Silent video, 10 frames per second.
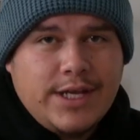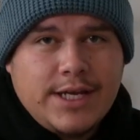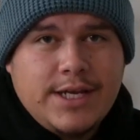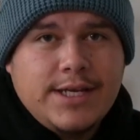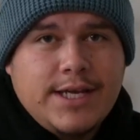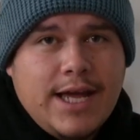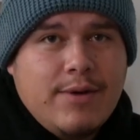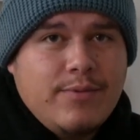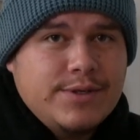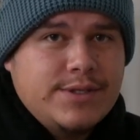lucky to
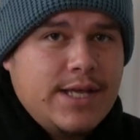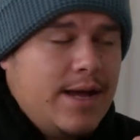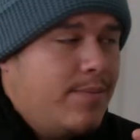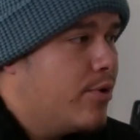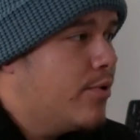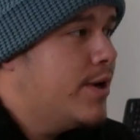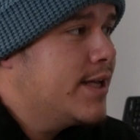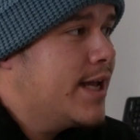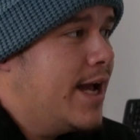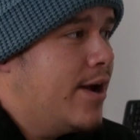get was that Marin
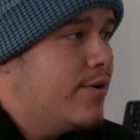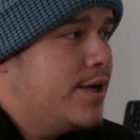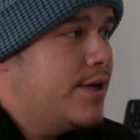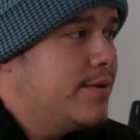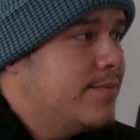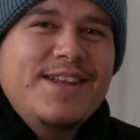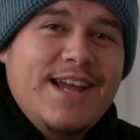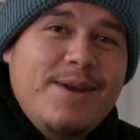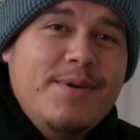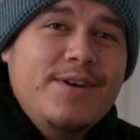County
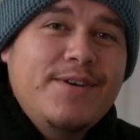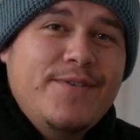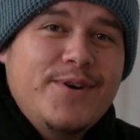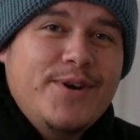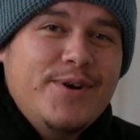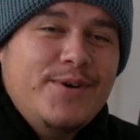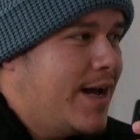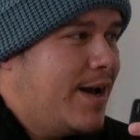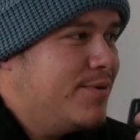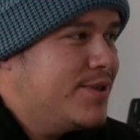library photo.
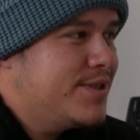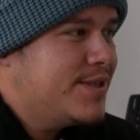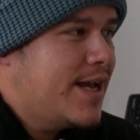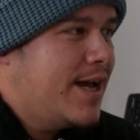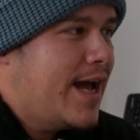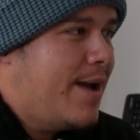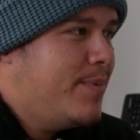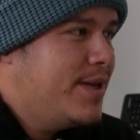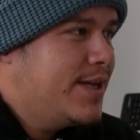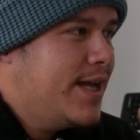I was just
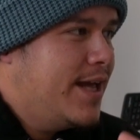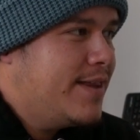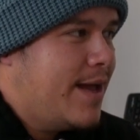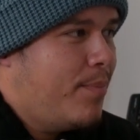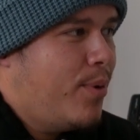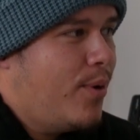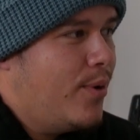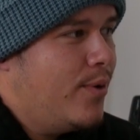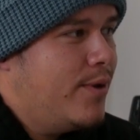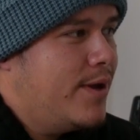happy to get that
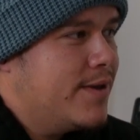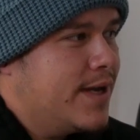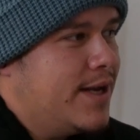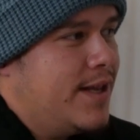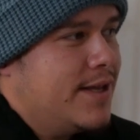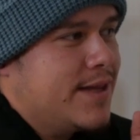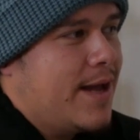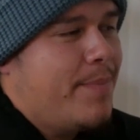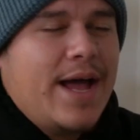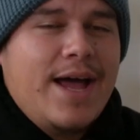pole and kind of like
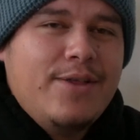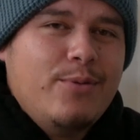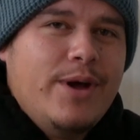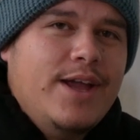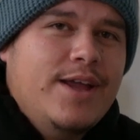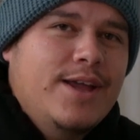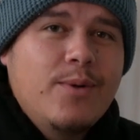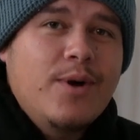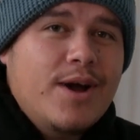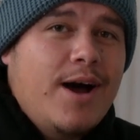that pathway.
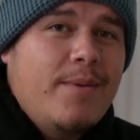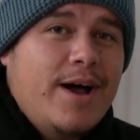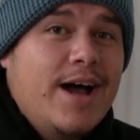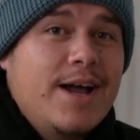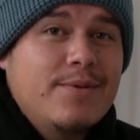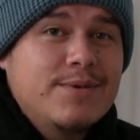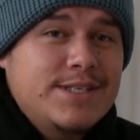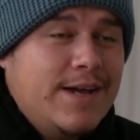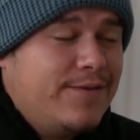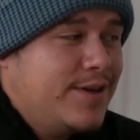What caught my eye was
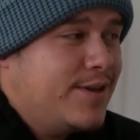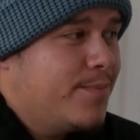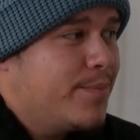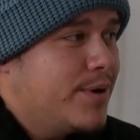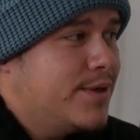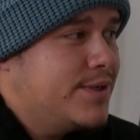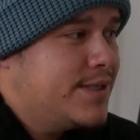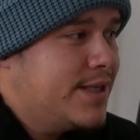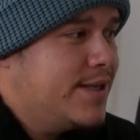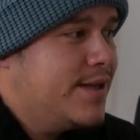definitely the birds
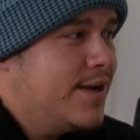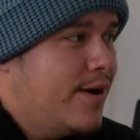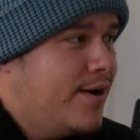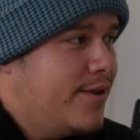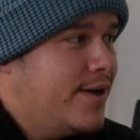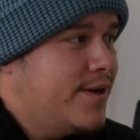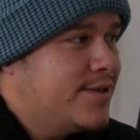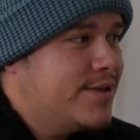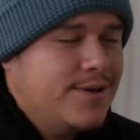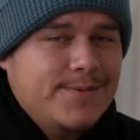sitting there on there,
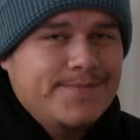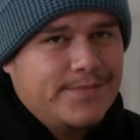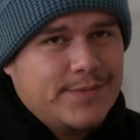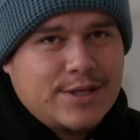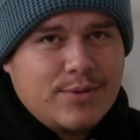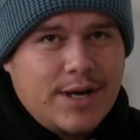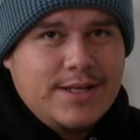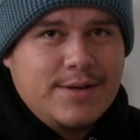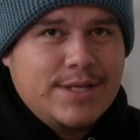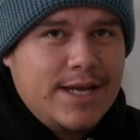so that's why I
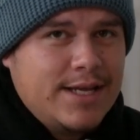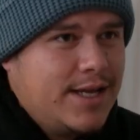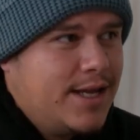ended up taking